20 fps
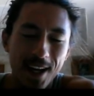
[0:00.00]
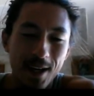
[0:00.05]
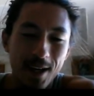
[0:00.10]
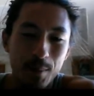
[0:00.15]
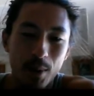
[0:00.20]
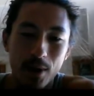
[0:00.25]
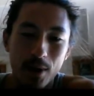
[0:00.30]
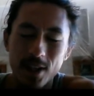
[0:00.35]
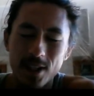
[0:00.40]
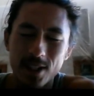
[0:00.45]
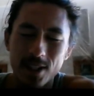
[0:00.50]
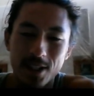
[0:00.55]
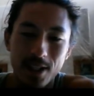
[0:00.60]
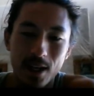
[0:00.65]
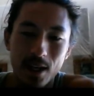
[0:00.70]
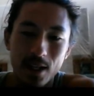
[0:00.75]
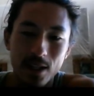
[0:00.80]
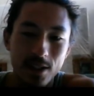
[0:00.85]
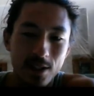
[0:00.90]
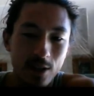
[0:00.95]
Burning
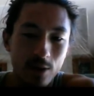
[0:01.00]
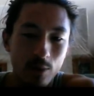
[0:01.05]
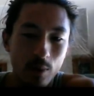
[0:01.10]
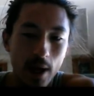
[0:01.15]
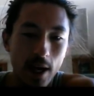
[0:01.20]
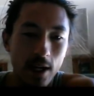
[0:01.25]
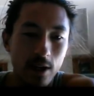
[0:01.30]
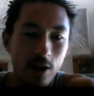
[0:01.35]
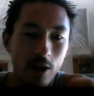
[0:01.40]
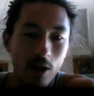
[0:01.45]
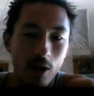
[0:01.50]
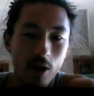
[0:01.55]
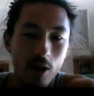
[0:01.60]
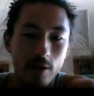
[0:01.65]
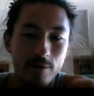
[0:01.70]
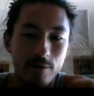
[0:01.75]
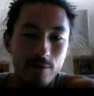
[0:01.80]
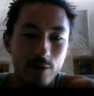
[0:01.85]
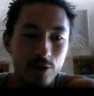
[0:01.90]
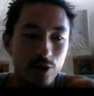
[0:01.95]
Sun, it's a great
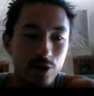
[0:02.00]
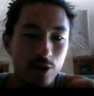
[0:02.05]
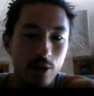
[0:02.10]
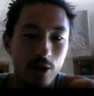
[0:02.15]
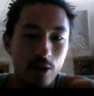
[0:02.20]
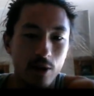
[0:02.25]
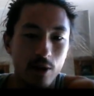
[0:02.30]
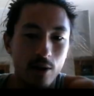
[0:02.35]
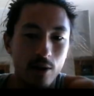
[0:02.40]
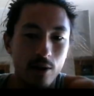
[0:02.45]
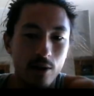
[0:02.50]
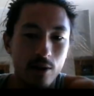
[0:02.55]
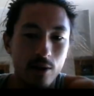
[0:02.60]
card for sure.